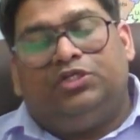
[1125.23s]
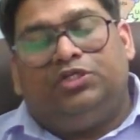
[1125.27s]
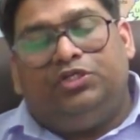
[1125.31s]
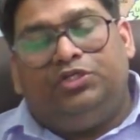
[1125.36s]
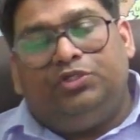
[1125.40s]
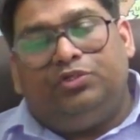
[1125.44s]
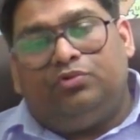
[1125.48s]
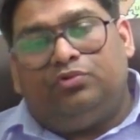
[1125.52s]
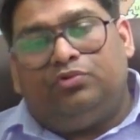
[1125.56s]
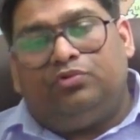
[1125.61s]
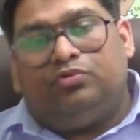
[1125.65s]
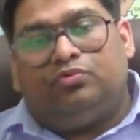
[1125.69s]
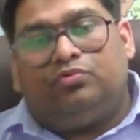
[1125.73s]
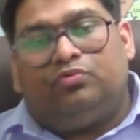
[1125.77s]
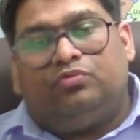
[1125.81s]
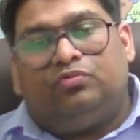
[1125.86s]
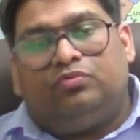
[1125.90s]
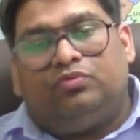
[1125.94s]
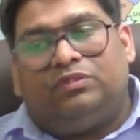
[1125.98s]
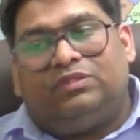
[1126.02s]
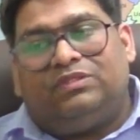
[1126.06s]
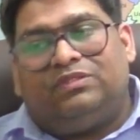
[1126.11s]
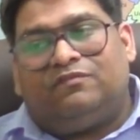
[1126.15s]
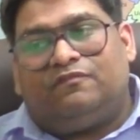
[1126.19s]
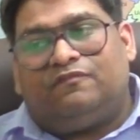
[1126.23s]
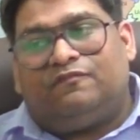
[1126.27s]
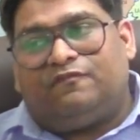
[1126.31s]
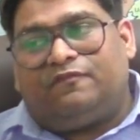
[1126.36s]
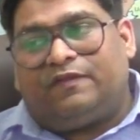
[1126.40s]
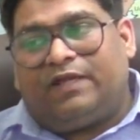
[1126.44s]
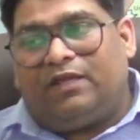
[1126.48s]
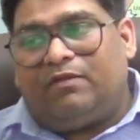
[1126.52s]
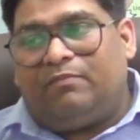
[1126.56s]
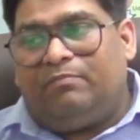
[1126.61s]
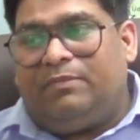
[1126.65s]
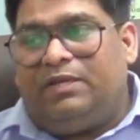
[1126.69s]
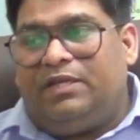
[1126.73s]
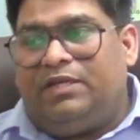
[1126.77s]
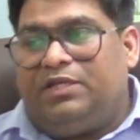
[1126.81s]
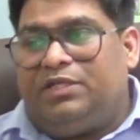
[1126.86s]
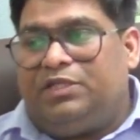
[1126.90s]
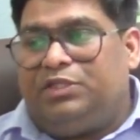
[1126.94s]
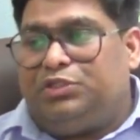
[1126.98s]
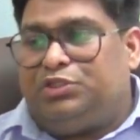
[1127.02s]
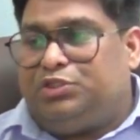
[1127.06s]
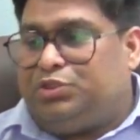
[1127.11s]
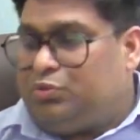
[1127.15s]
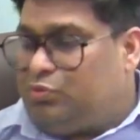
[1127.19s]
due to the
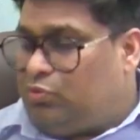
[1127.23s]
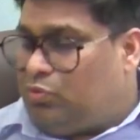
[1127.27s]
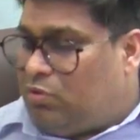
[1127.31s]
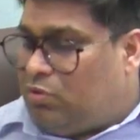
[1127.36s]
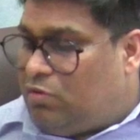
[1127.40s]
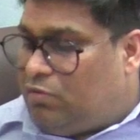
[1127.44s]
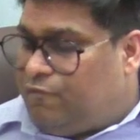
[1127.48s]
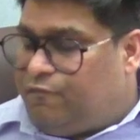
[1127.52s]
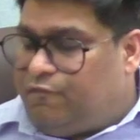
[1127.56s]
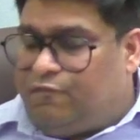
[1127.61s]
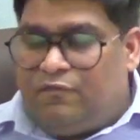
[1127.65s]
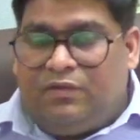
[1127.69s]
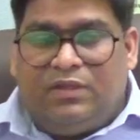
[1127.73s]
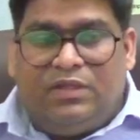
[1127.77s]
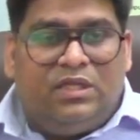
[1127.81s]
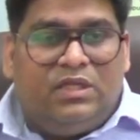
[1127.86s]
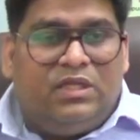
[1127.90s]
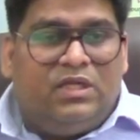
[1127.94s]
fragmentation of